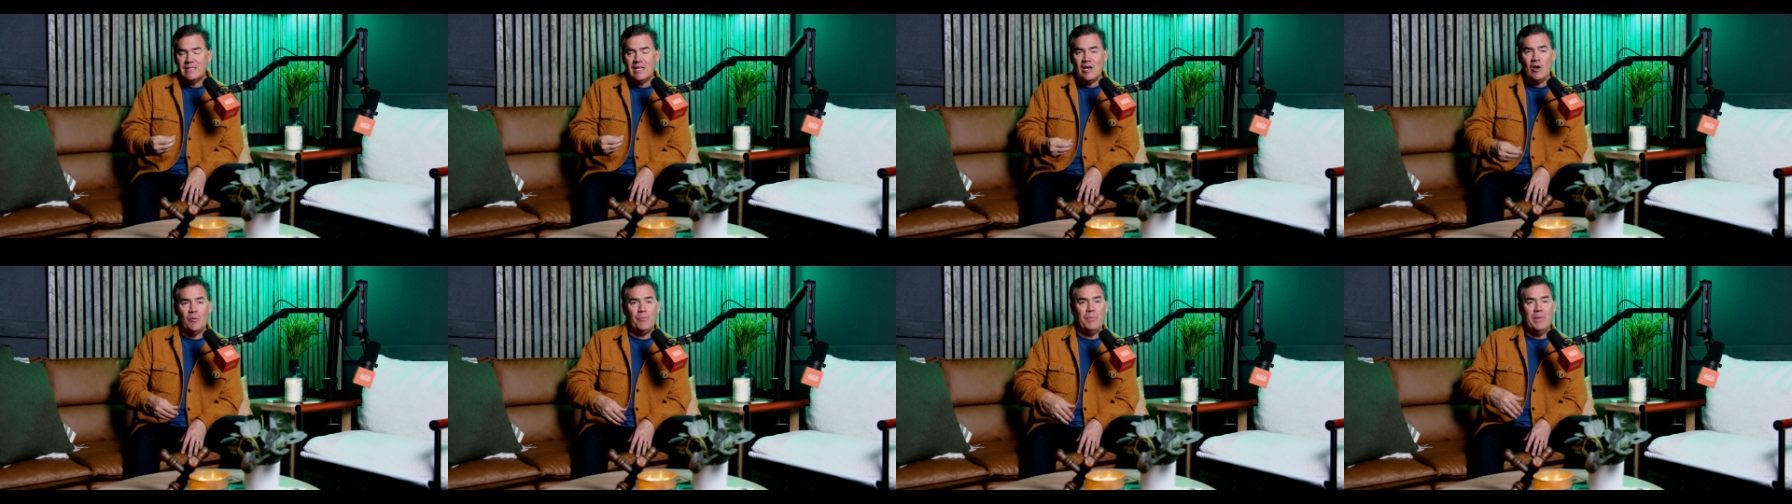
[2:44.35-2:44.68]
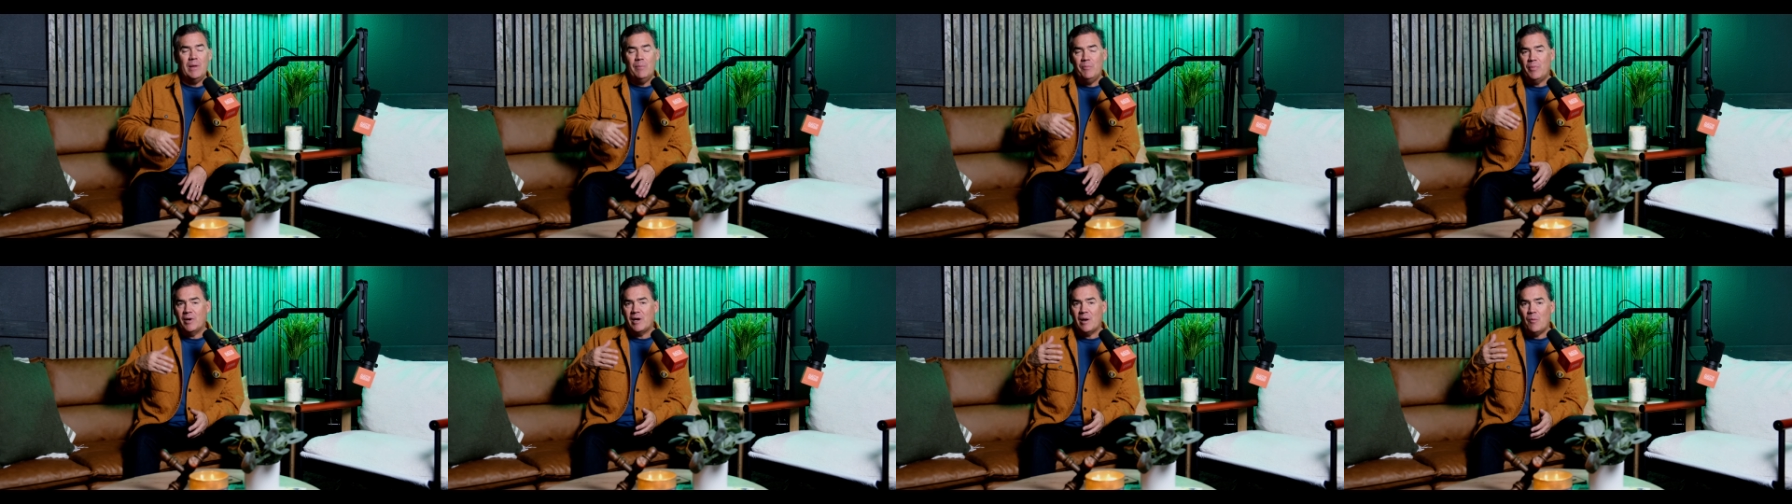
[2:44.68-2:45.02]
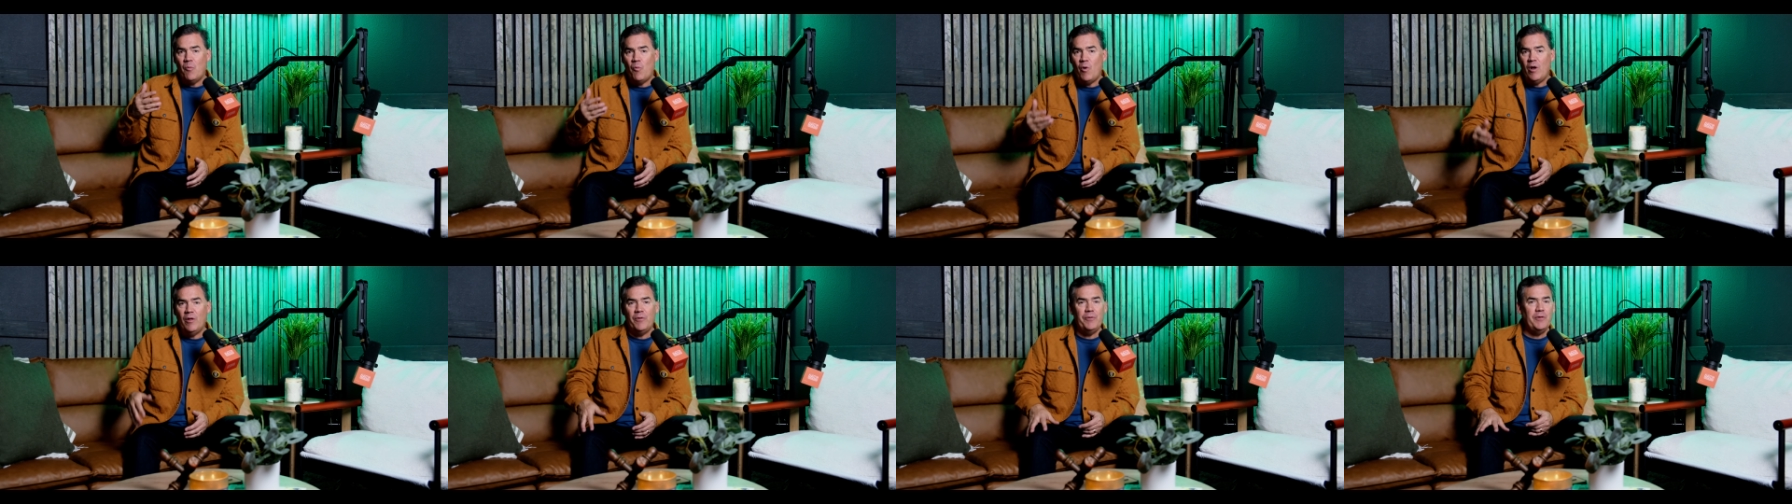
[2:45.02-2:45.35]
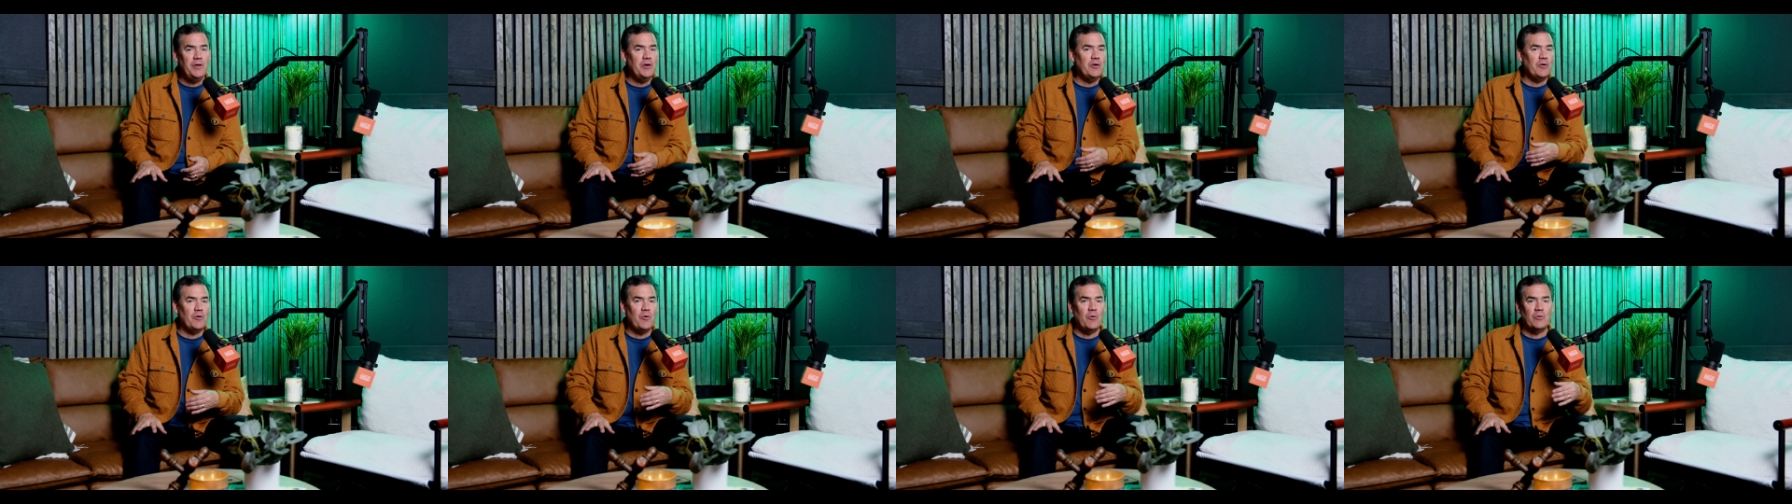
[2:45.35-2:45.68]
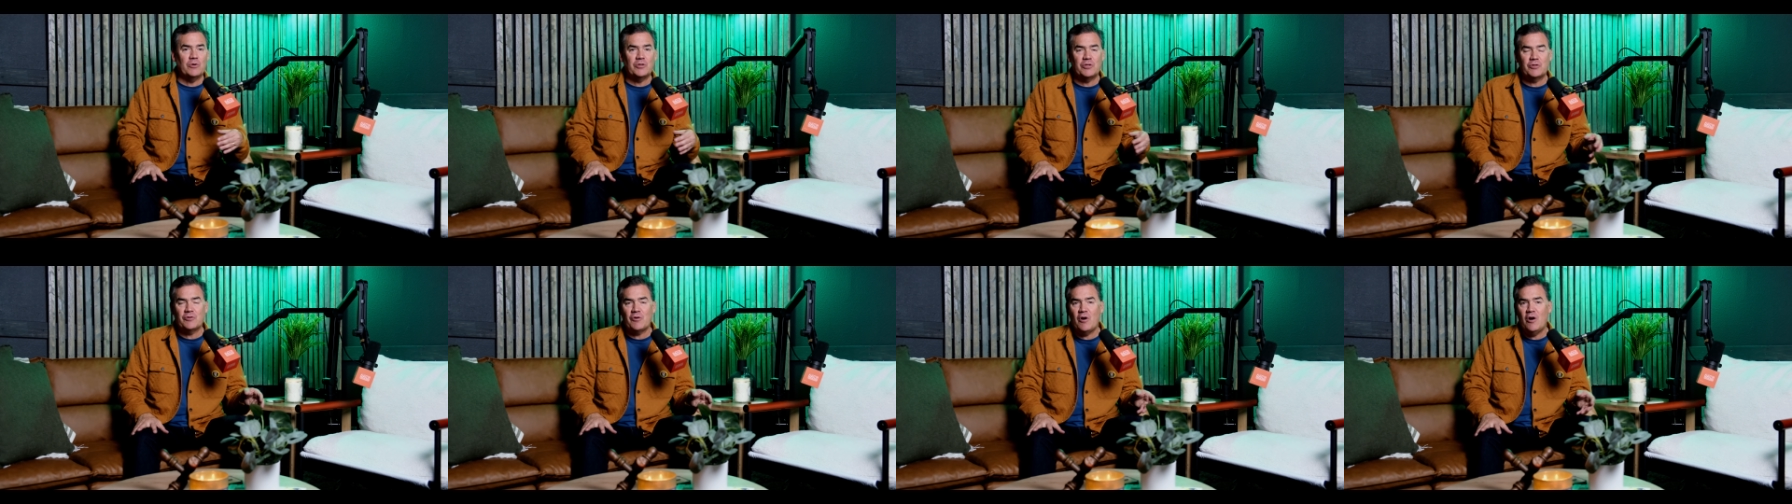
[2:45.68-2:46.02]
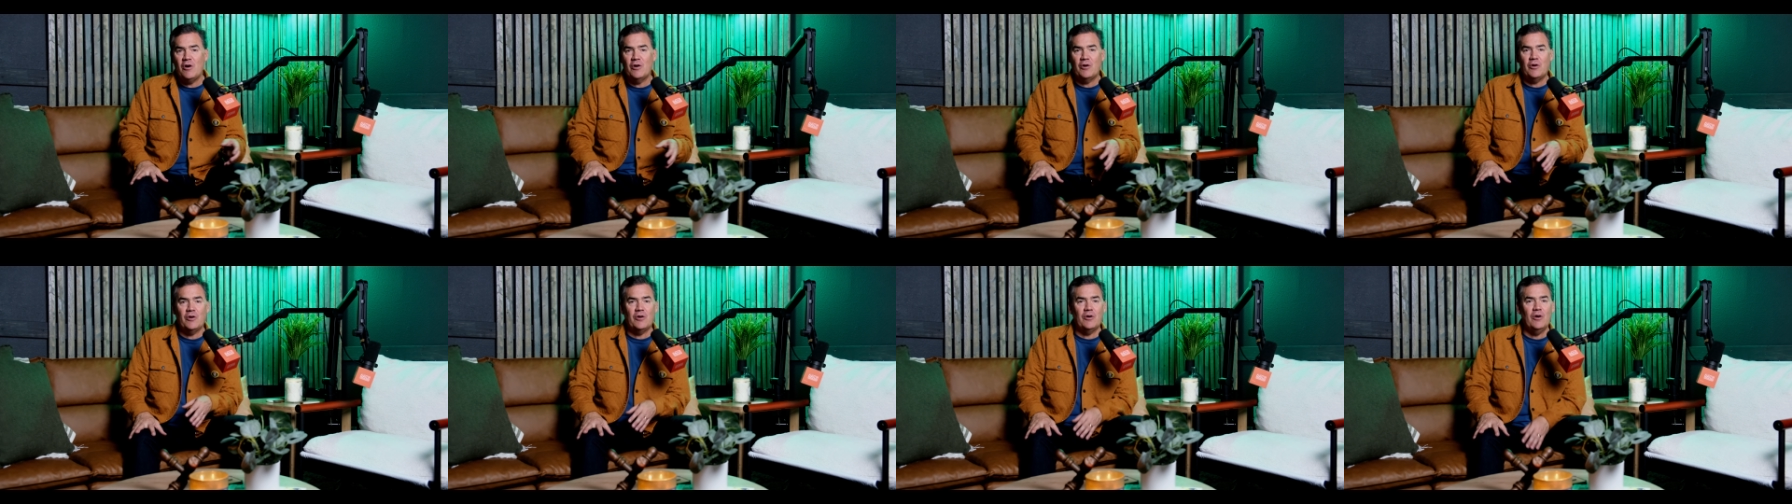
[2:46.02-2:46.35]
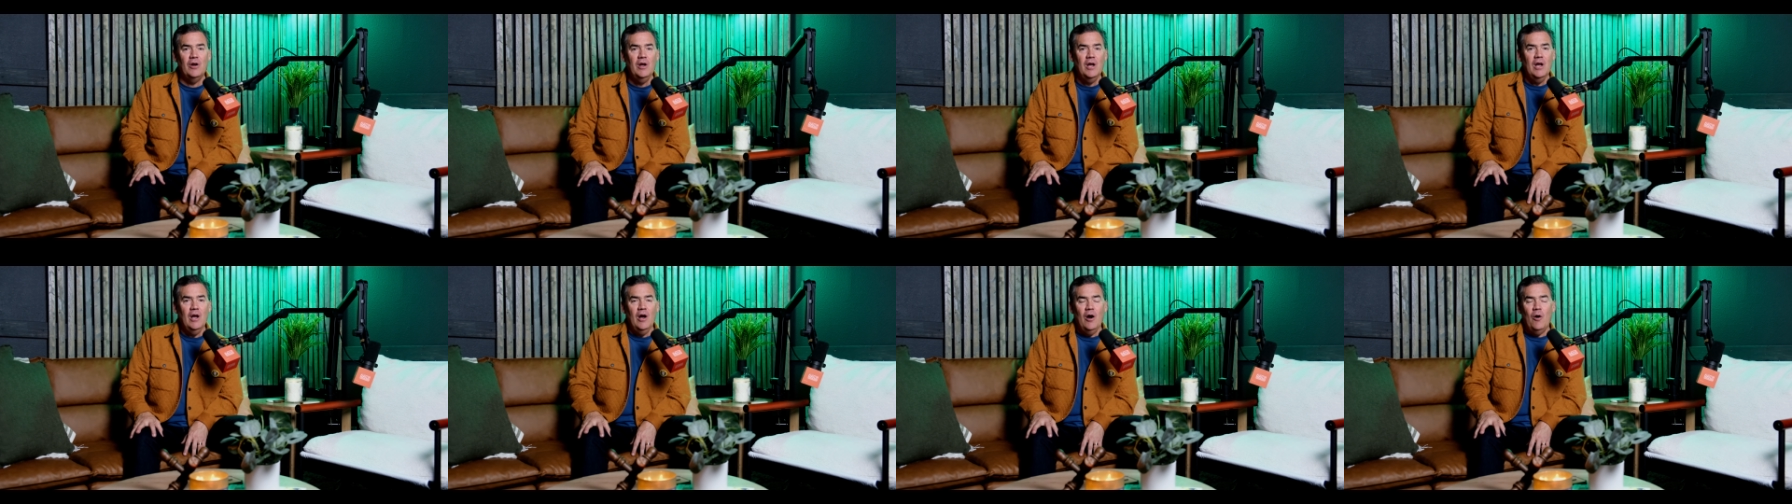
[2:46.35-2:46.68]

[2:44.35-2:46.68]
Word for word: to help them become wealthier or stronger